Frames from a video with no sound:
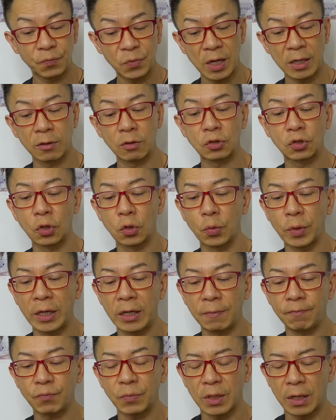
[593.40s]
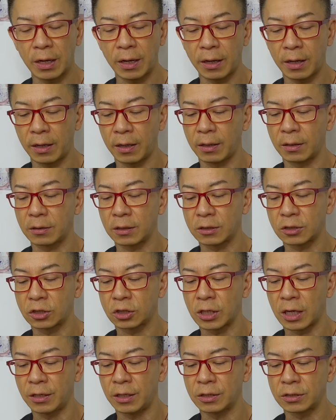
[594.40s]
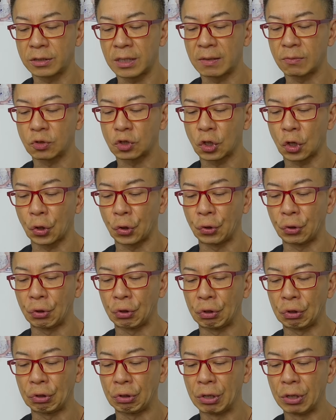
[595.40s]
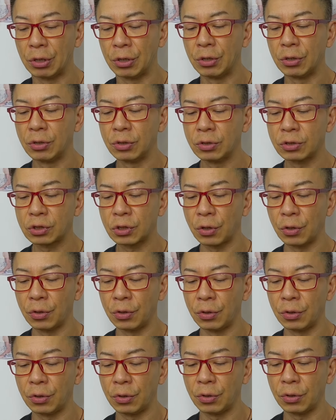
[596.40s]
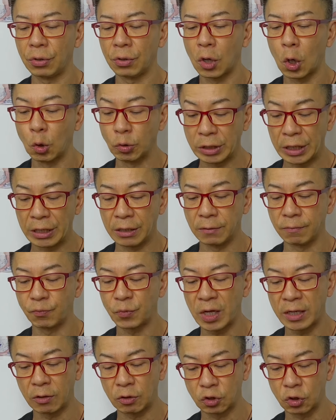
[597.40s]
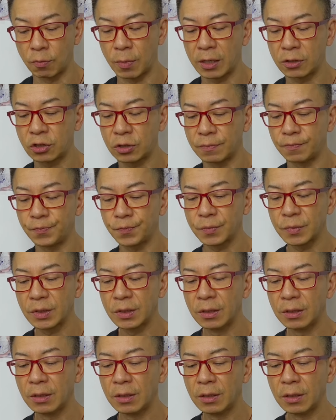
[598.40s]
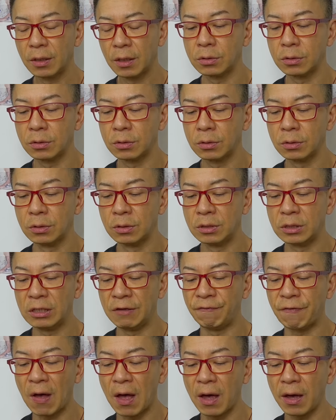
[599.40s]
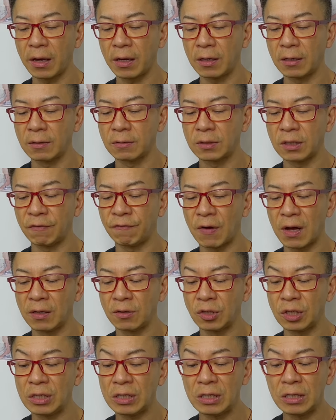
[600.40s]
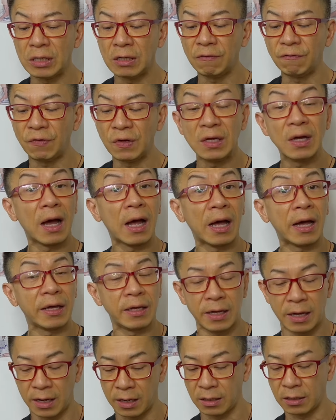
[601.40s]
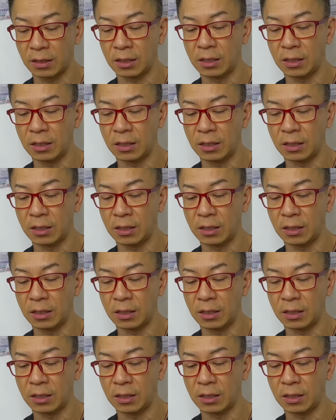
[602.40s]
thank you Zoe. And that's Chinese name Choi Choi Ho Yin. Thank you so much. Divine, divine, D E V I N